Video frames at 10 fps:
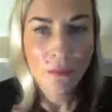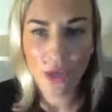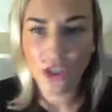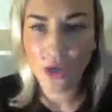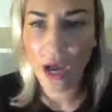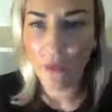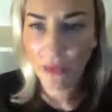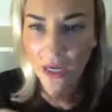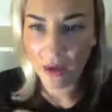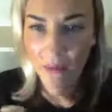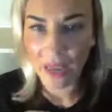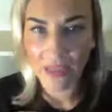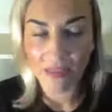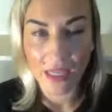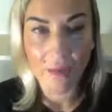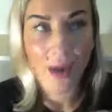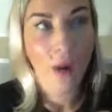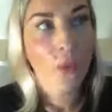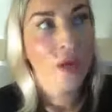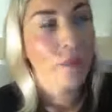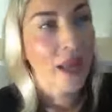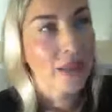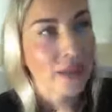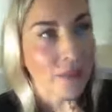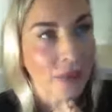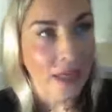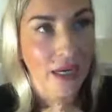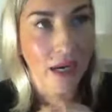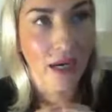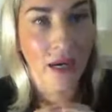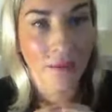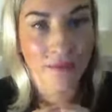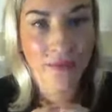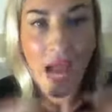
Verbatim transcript: Could you help me come paint them? I want to paint them like a, um.